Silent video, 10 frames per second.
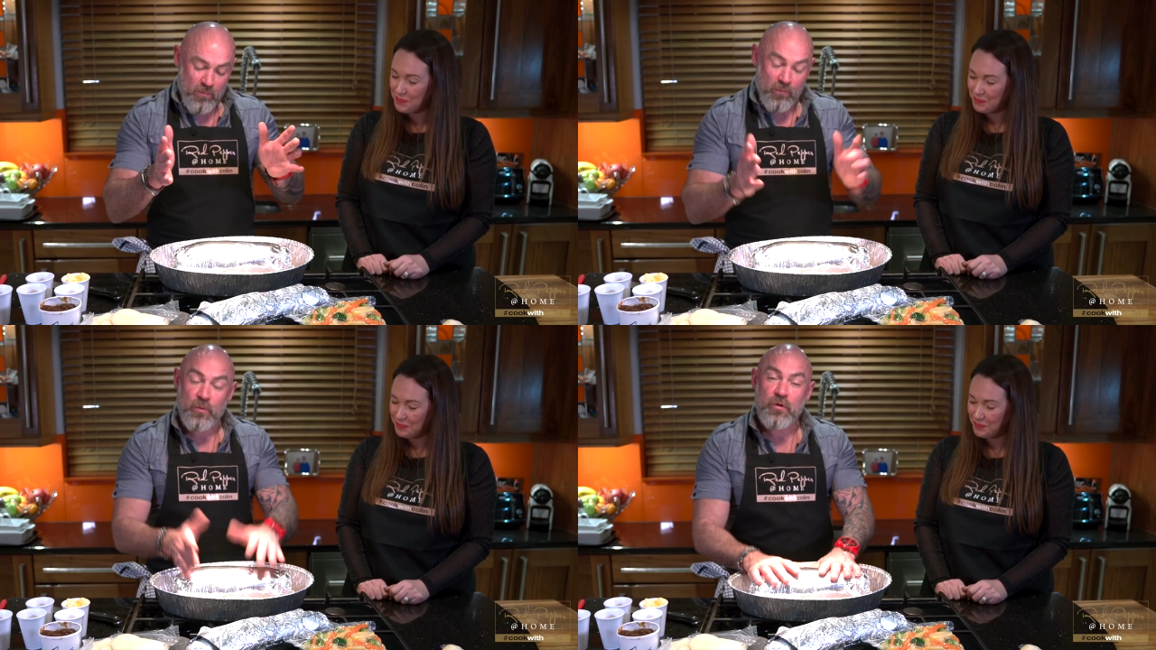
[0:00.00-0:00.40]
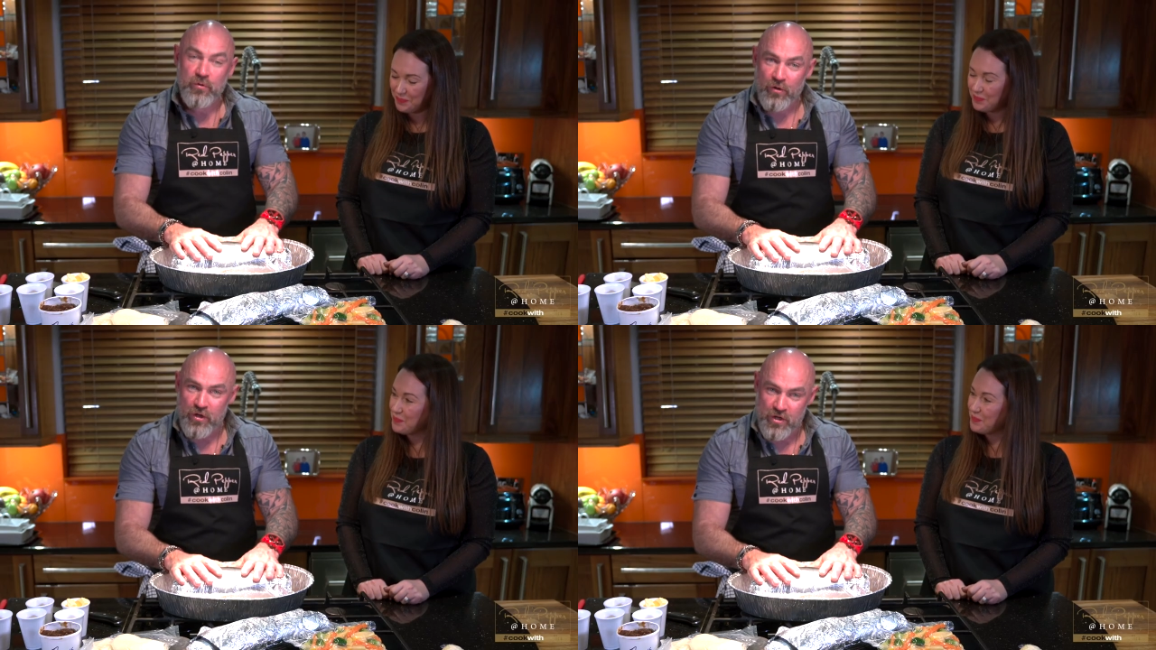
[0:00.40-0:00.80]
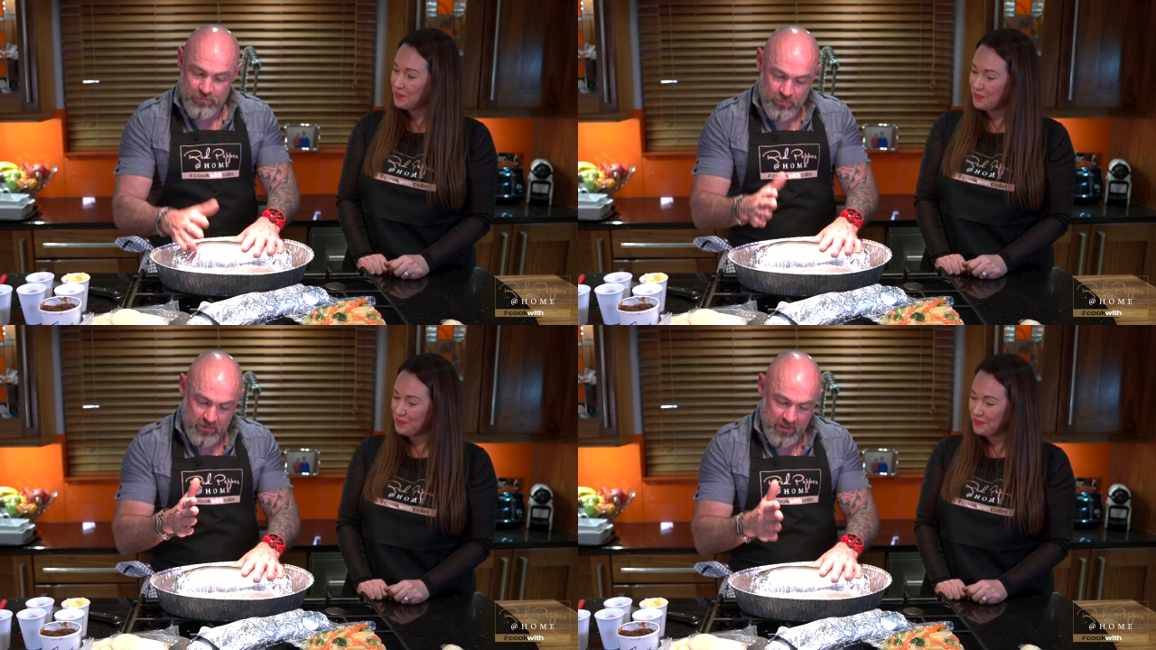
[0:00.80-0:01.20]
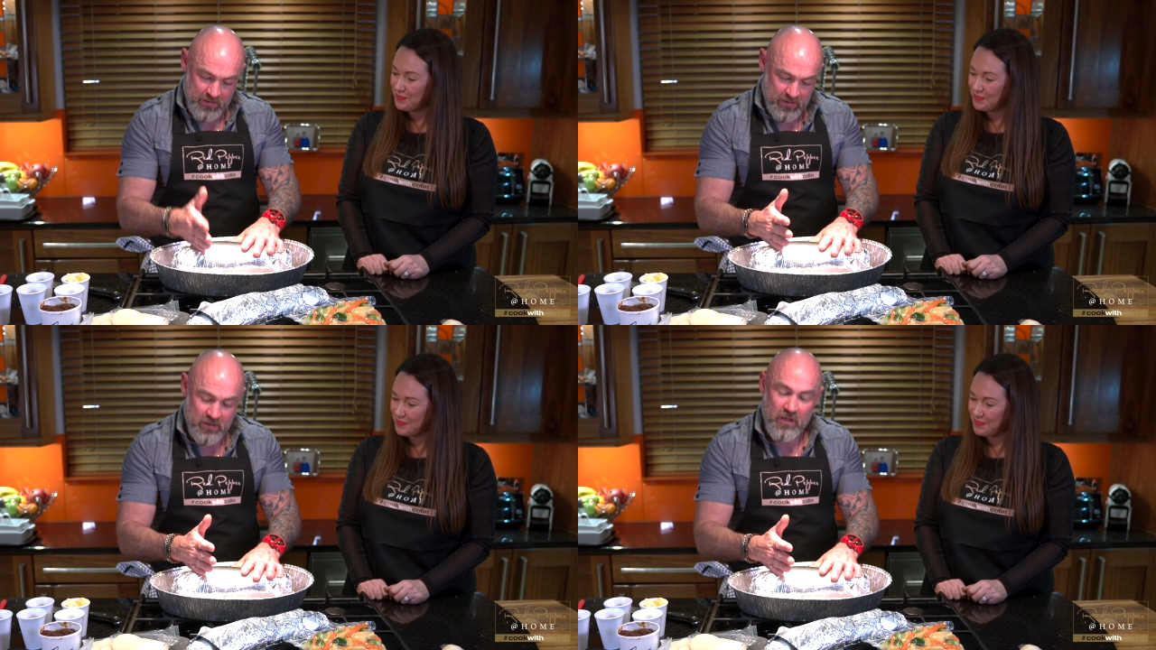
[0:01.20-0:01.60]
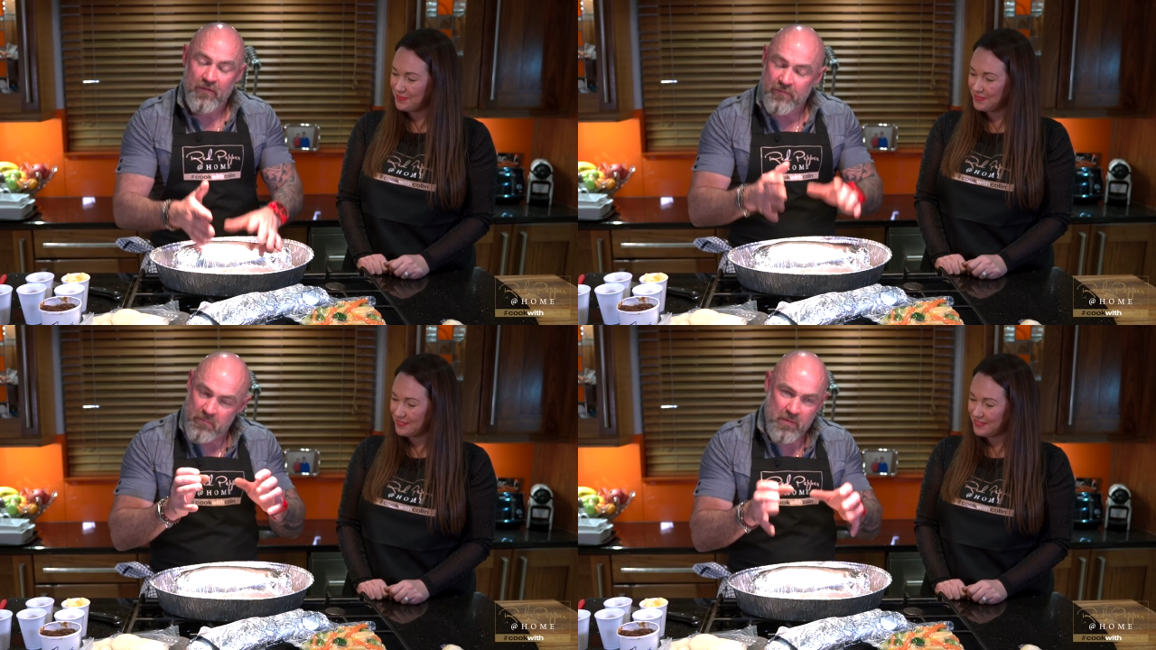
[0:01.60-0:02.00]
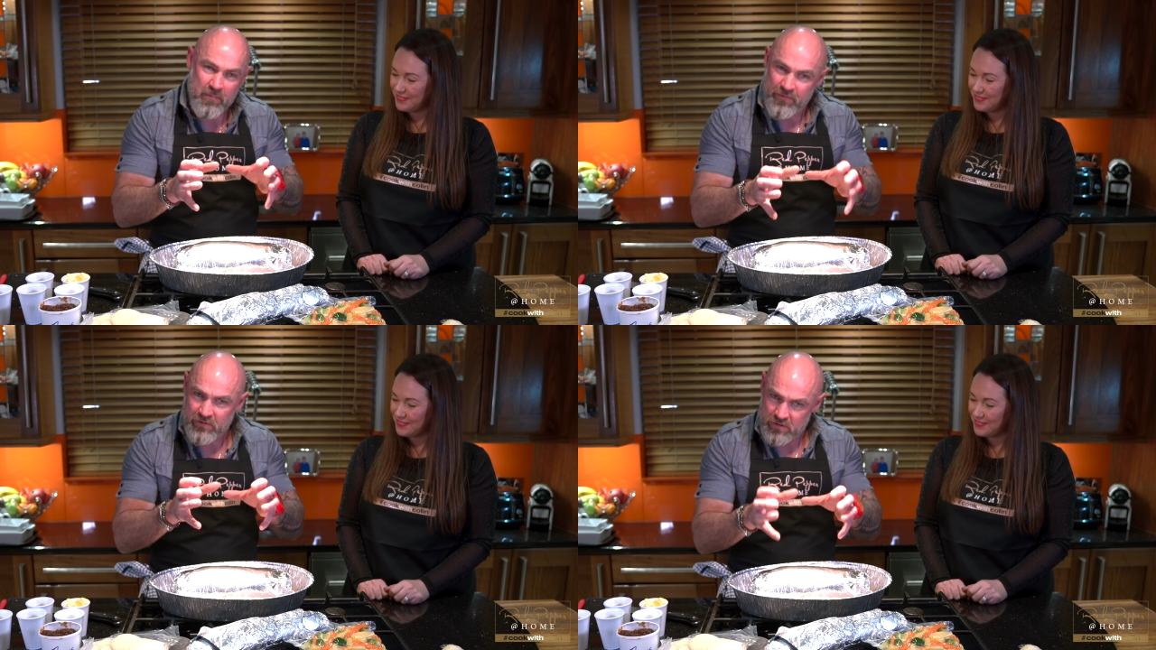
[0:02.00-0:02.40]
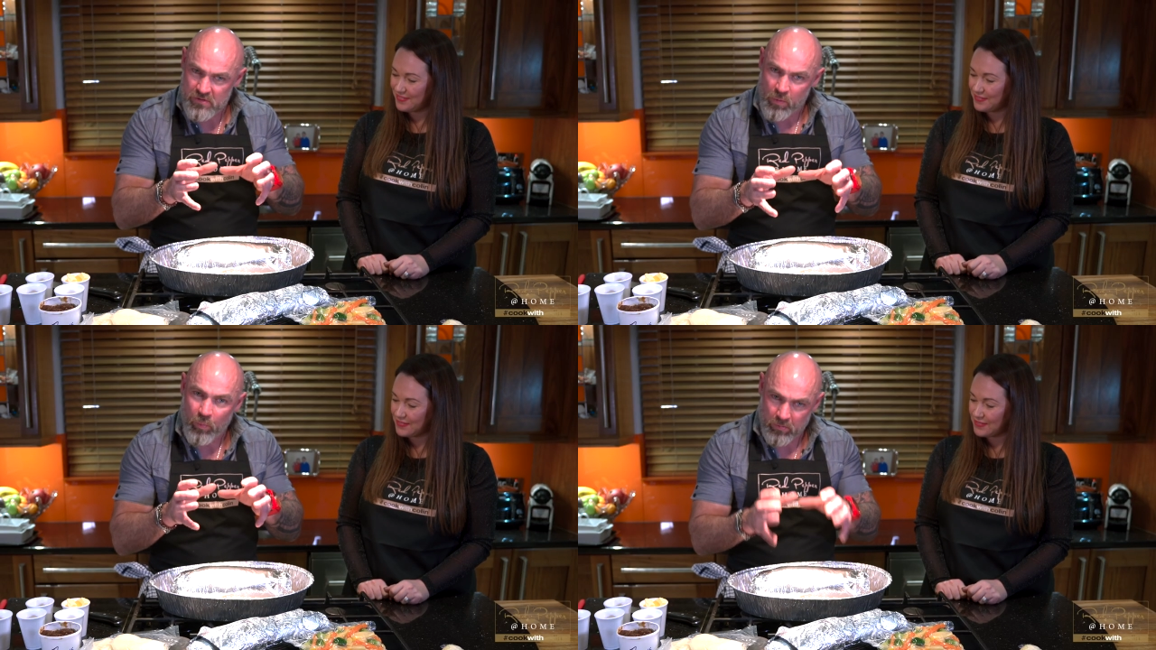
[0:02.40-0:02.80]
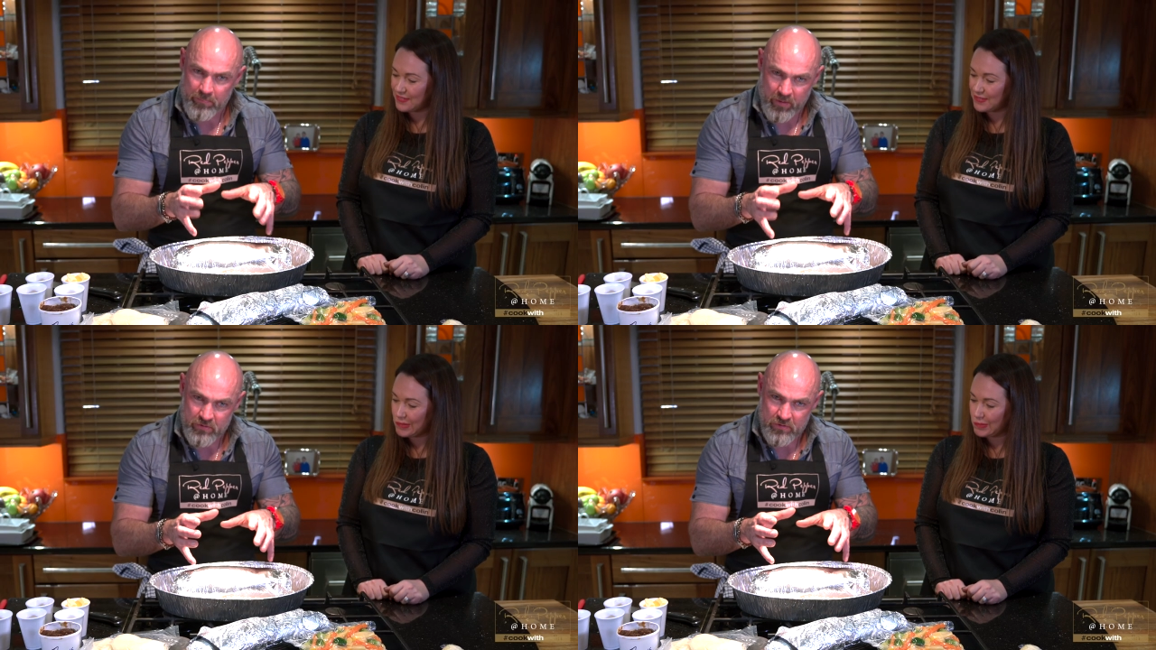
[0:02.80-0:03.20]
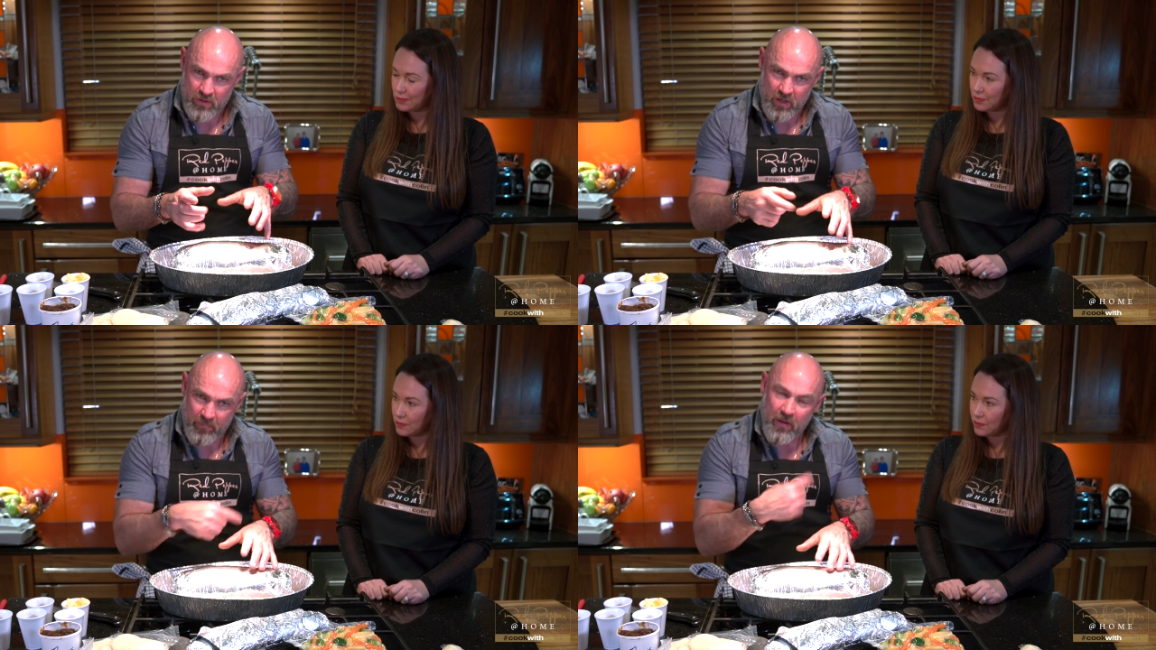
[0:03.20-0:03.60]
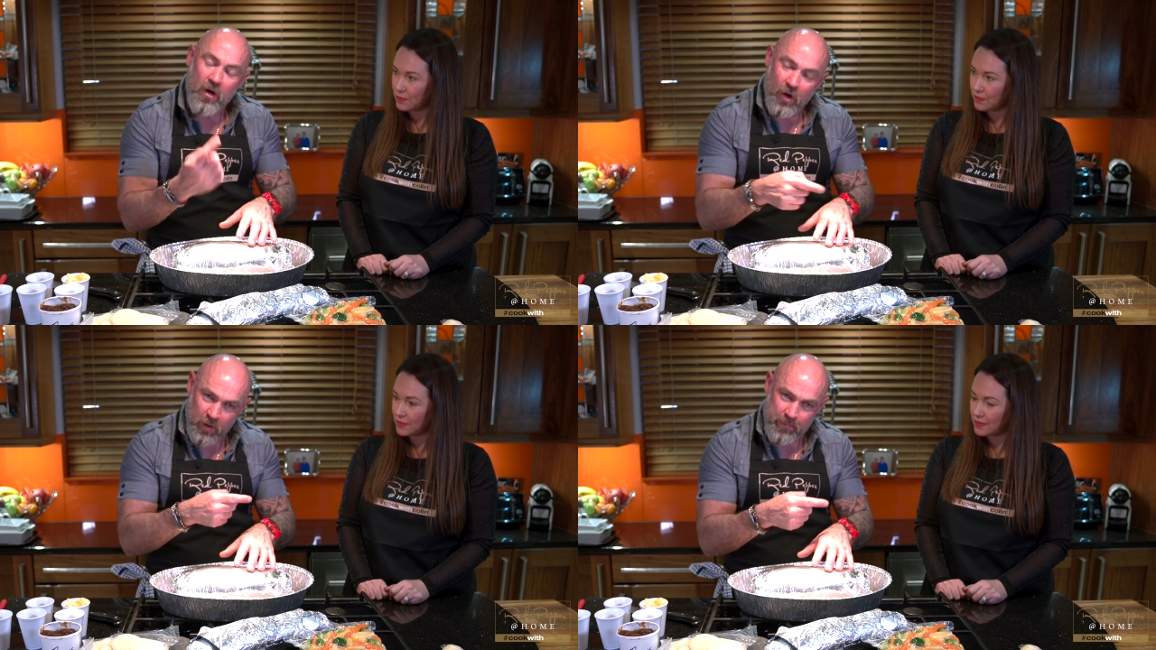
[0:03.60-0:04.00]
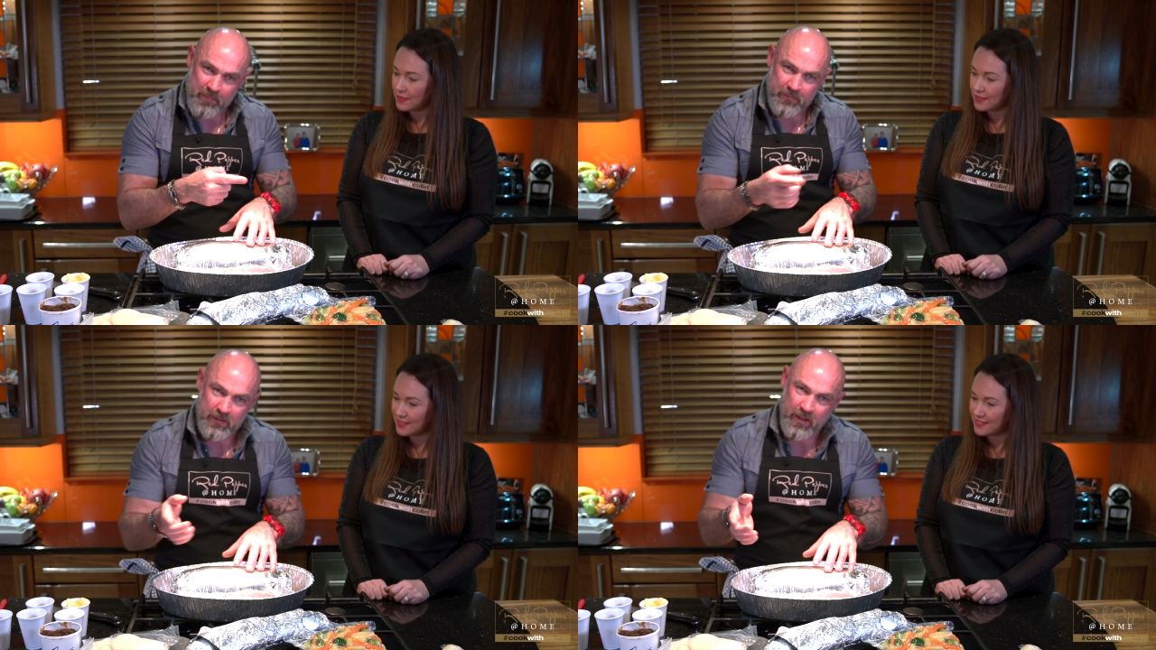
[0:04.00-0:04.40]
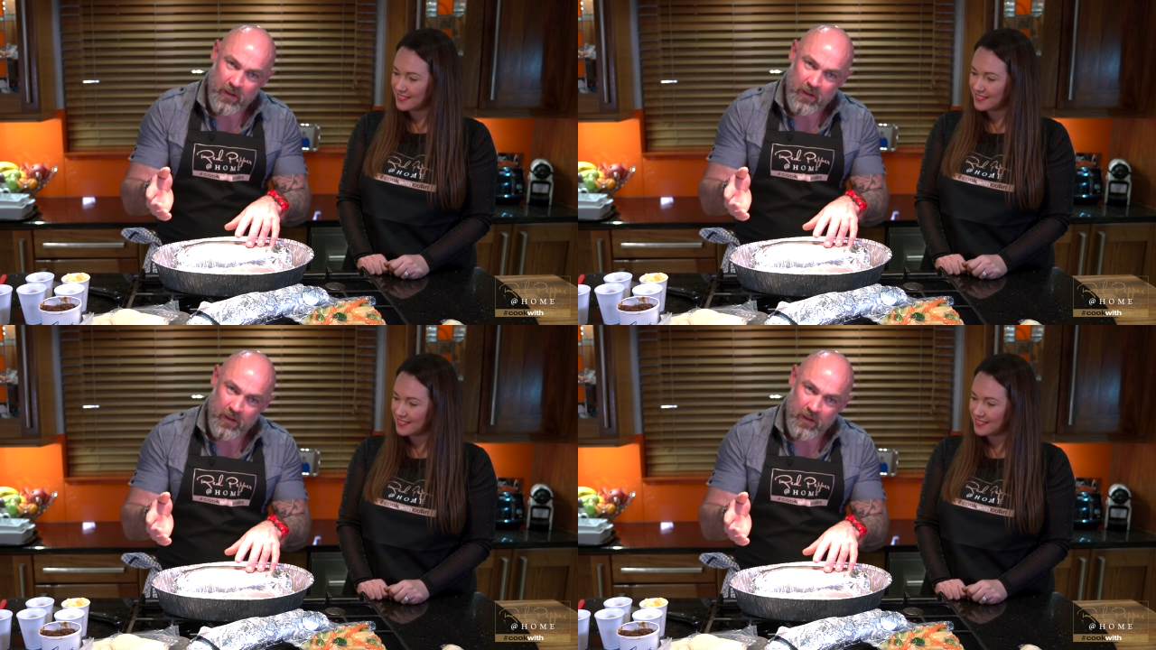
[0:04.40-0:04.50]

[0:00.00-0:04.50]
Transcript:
Speaker 1: what we're going to do now is we're going to take this to the oven. Remember, this isn't a one-person job. All people need to